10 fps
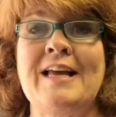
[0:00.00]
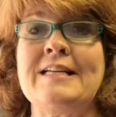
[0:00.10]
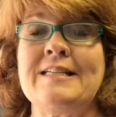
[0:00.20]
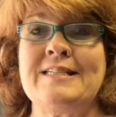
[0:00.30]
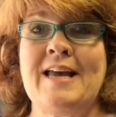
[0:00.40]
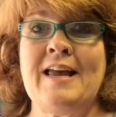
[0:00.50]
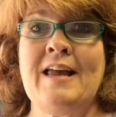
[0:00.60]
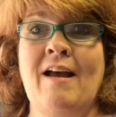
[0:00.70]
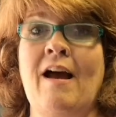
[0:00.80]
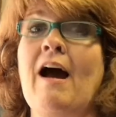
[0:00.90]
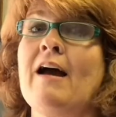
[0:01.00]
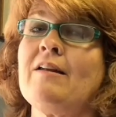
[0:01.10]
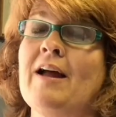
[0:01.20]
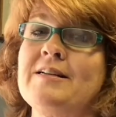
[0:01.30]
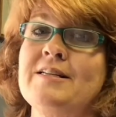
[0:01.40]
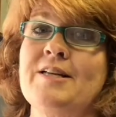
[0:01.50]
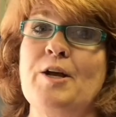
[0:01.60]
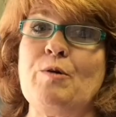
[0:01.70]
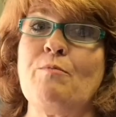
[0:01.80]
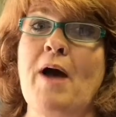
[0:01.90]
Today, I'd like to tell
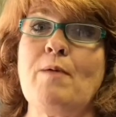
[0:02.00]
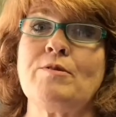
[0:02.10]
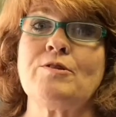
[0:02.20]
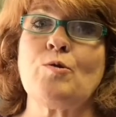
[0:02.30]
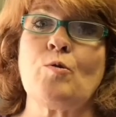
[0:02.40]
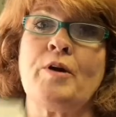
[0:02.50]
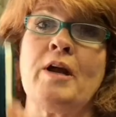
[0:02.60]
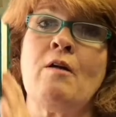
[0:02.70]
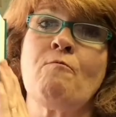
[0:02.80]
you a Bible story